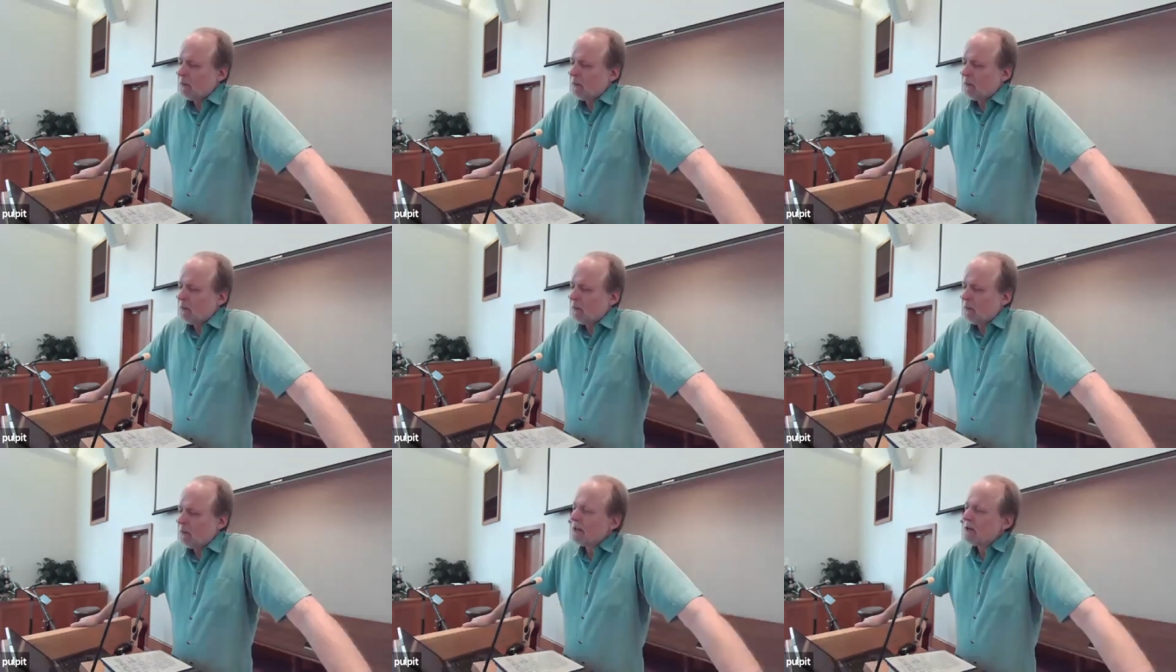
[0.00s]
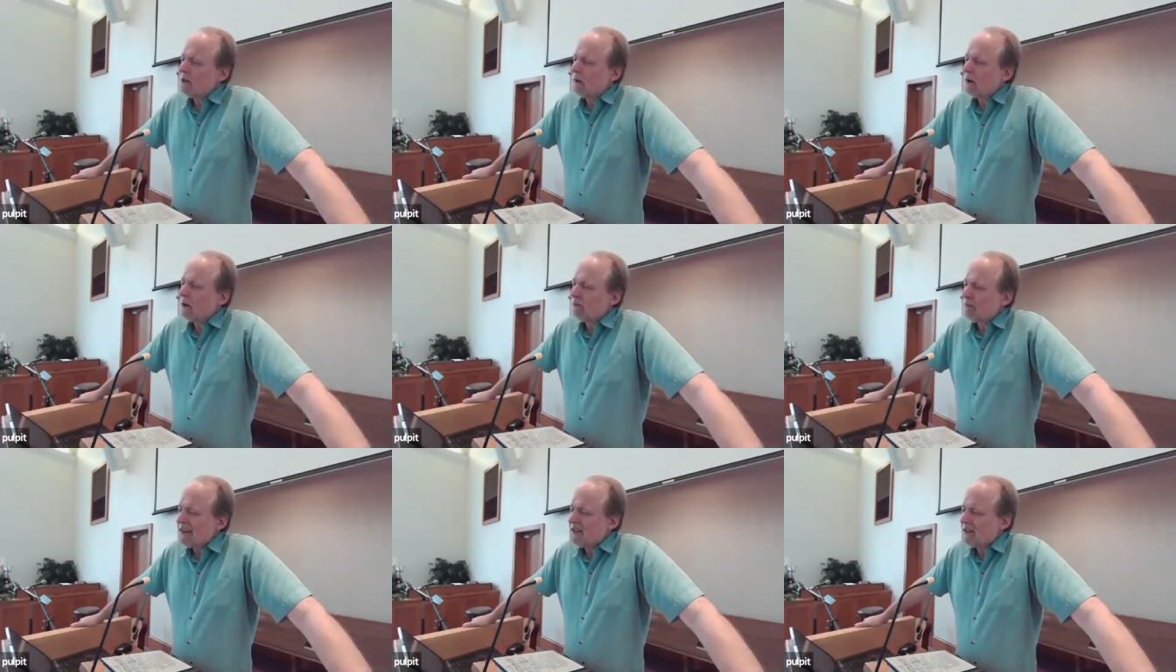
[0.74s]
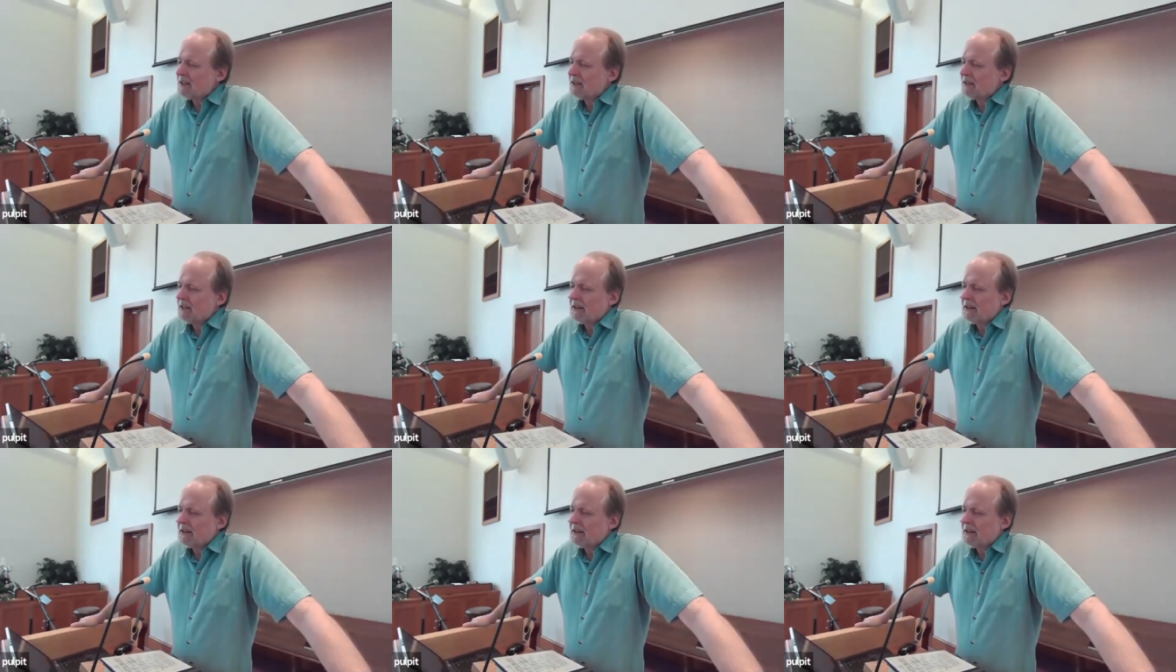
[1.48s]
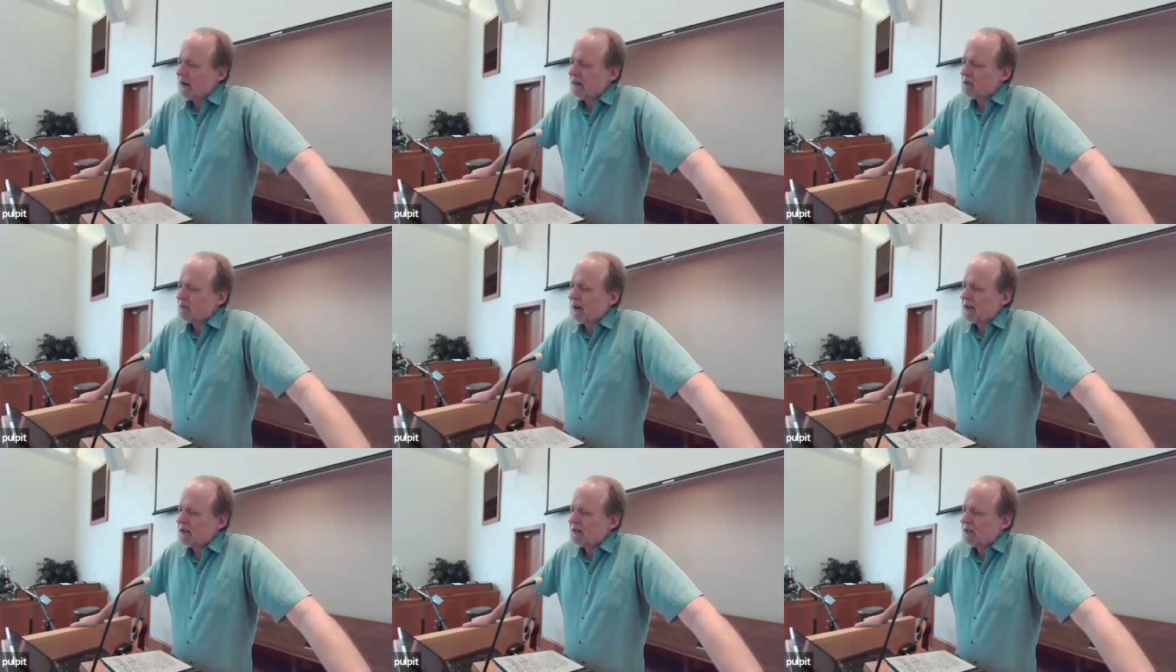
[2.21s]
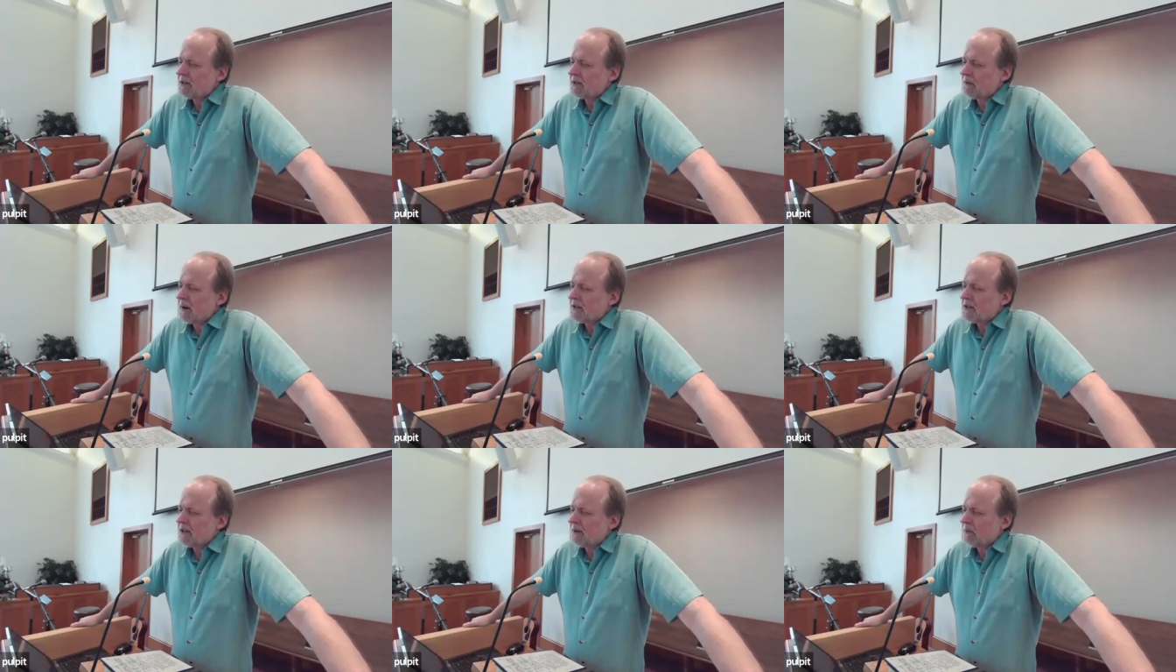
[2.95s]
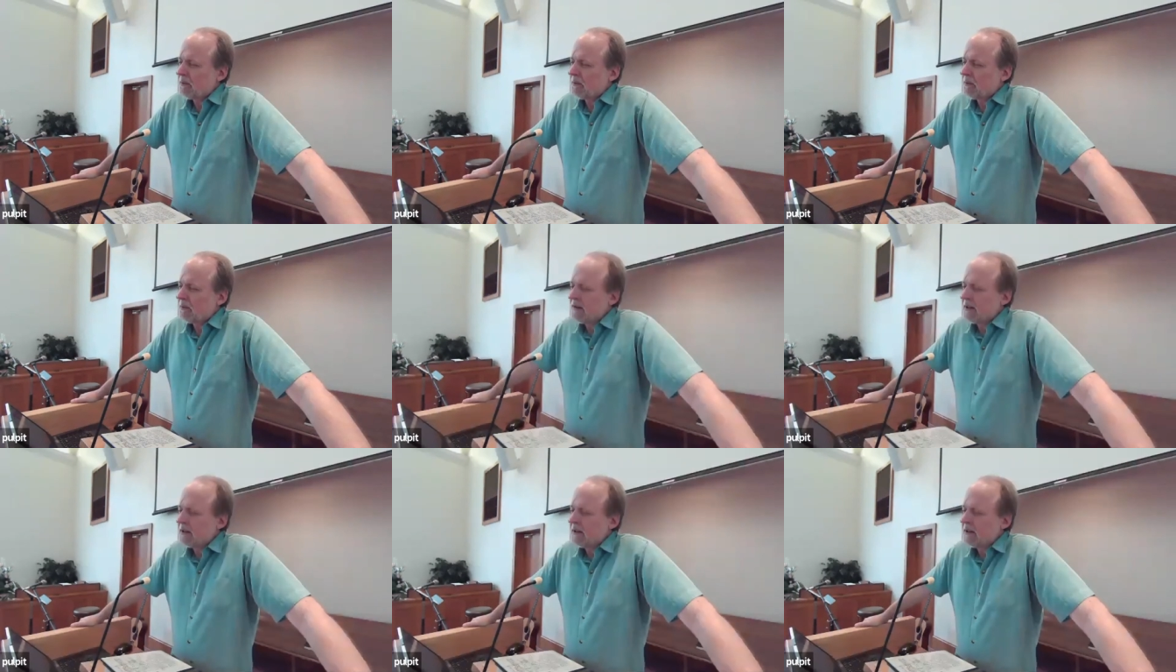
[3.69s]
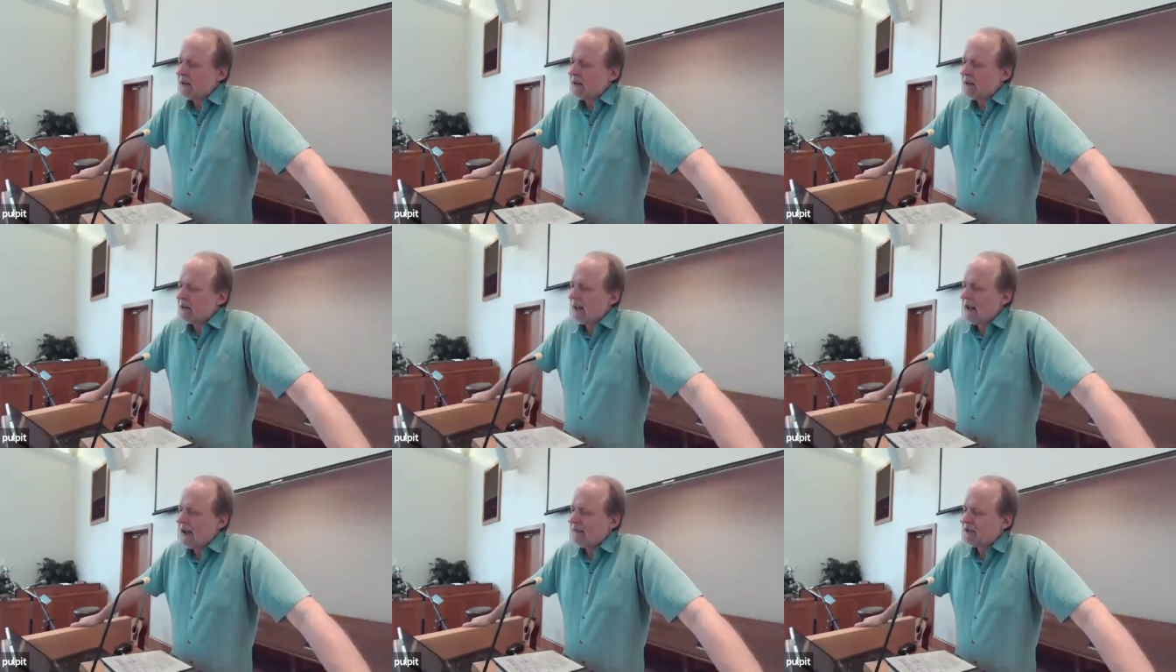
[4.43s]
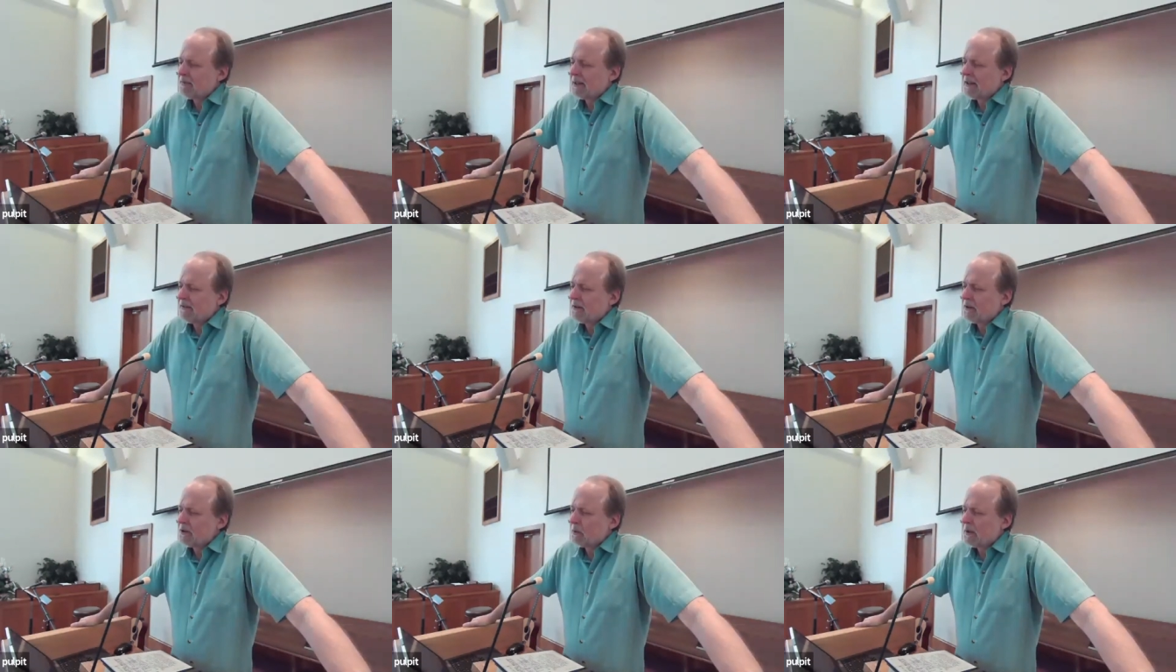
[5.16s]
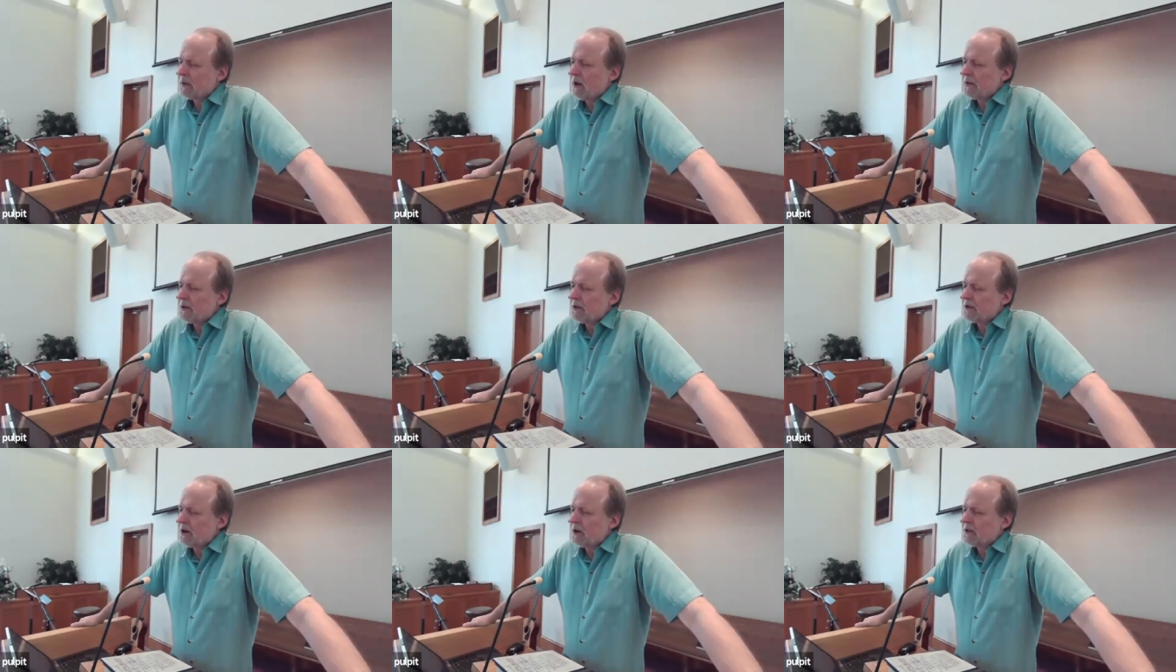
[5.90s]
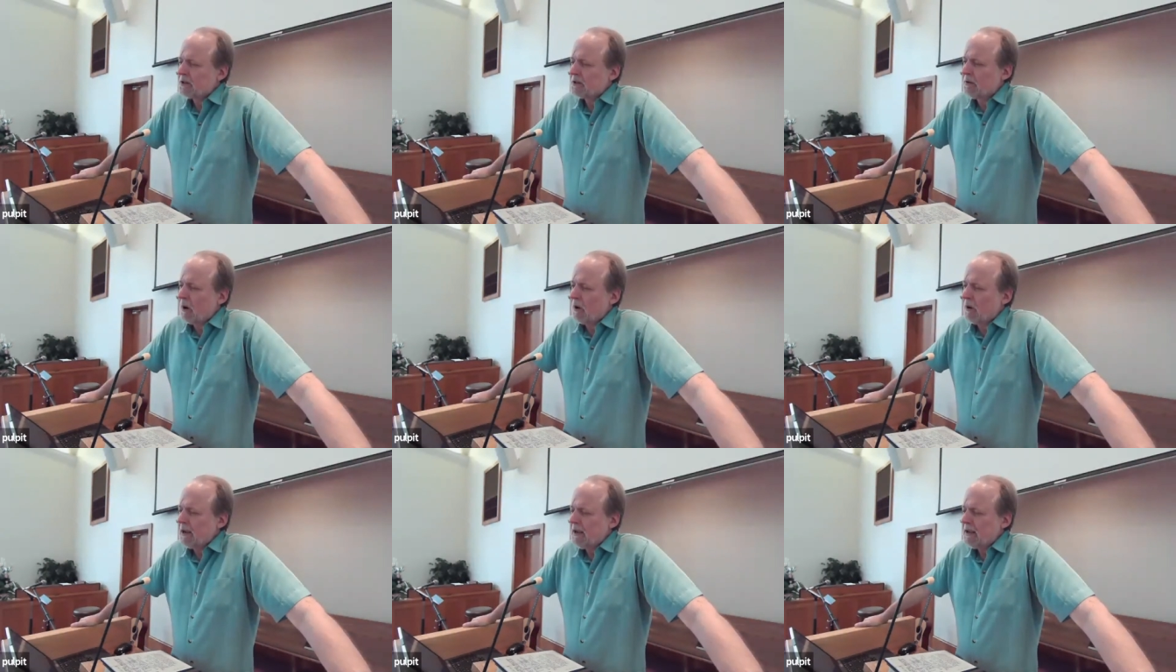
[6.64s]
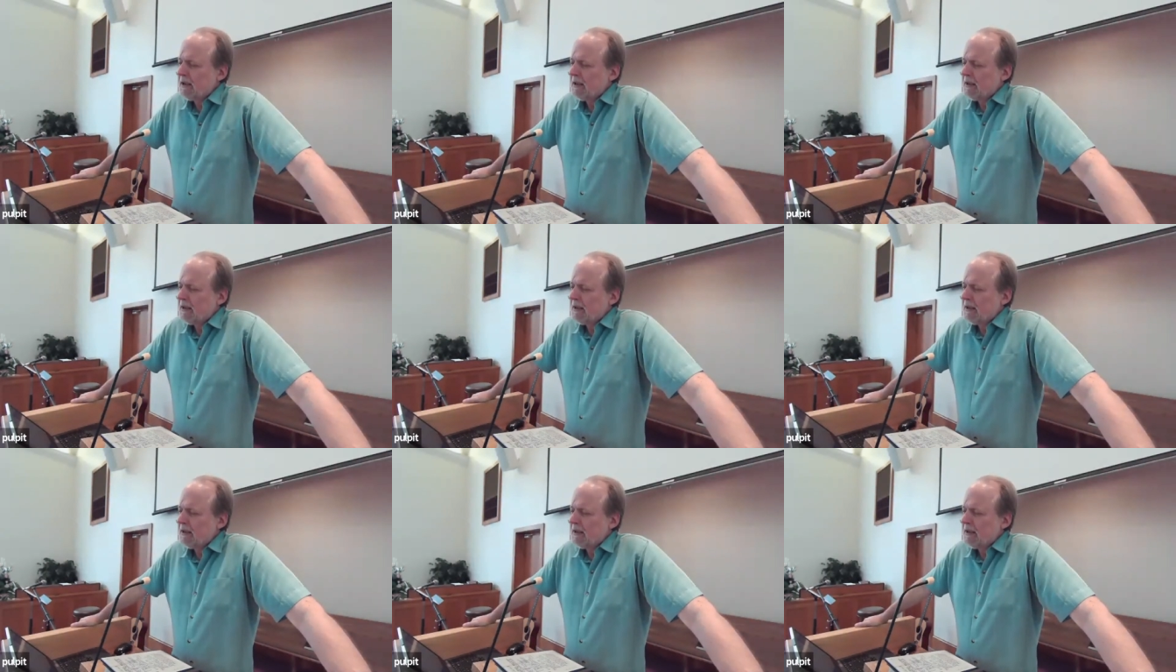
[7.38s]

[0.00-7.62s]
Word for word: But we know that you are resident in every one of these places, resident within the lives of believers. We know that your church is growing.